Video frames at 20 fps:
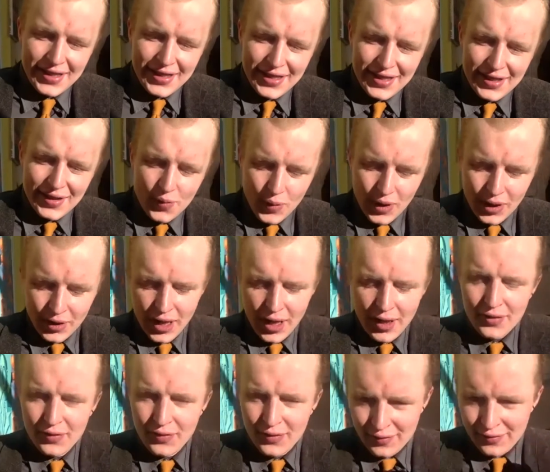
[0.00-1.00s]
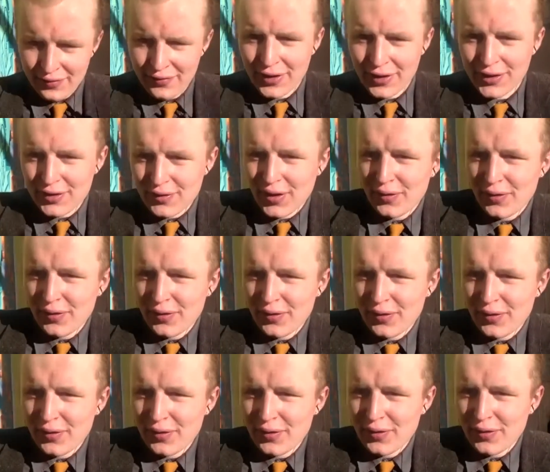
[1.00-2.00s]
Well, first of all,
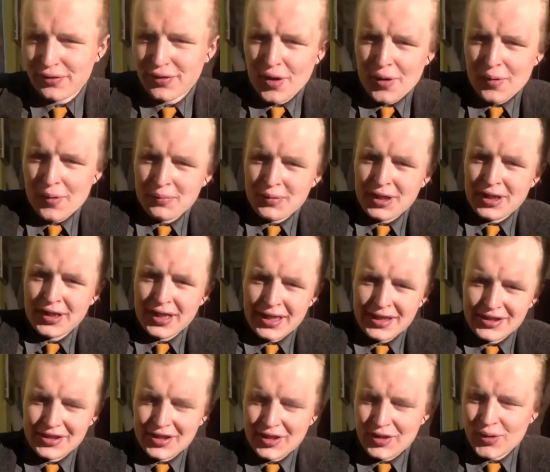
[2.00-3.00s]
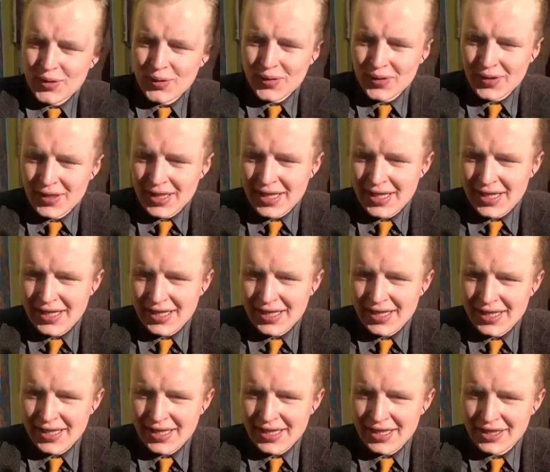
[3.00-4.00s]
from Glasgow,
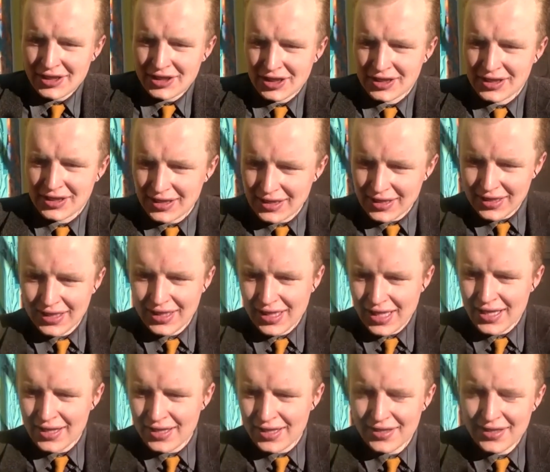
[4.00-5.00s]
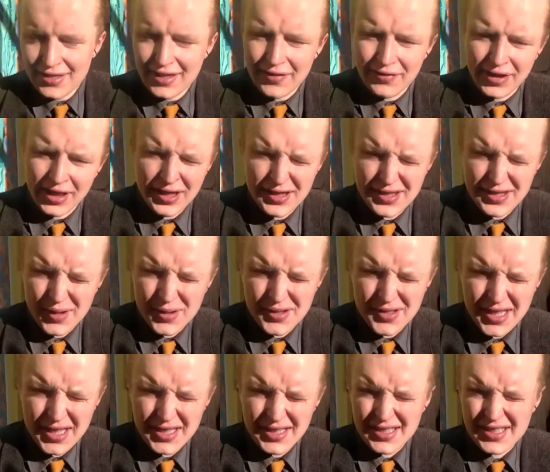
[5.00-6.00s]
just living in the south side
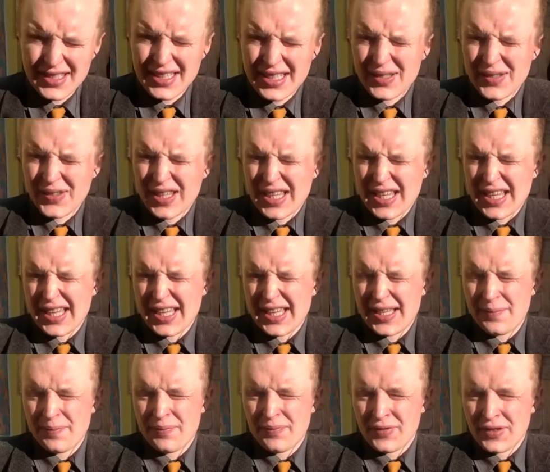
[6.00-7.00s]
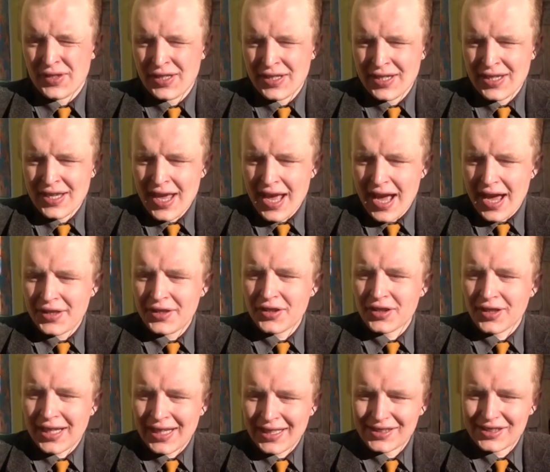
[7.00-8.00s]
now. I think the
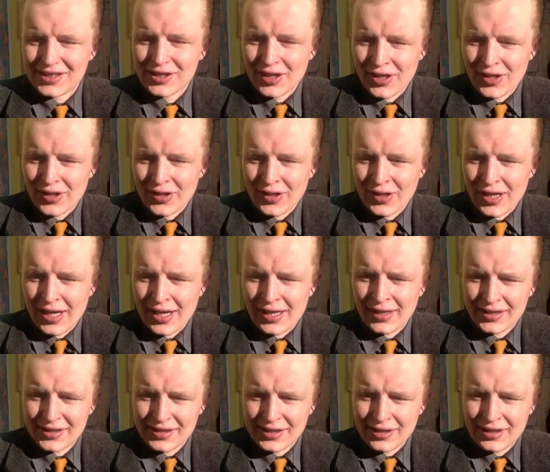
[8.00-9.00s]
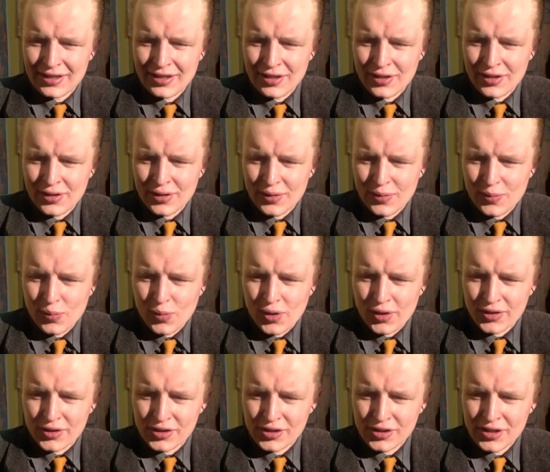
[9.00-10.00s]
last song I listened to
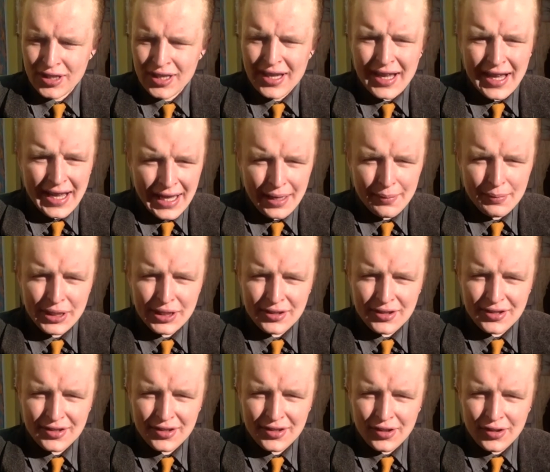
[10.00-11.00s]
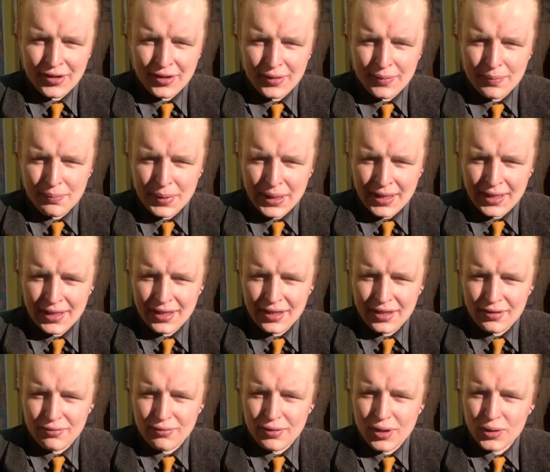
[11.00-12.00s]
was Hammond's song by the
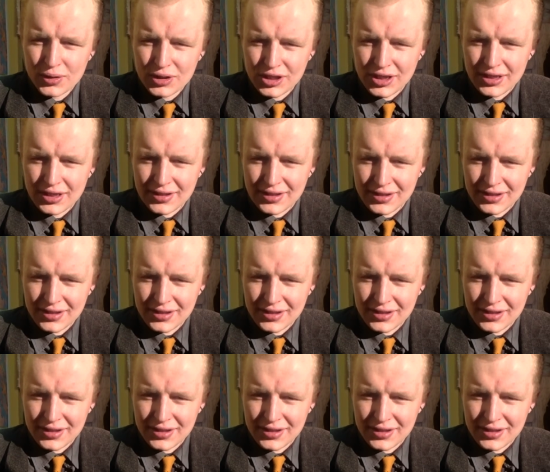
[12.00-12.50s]
Roaches.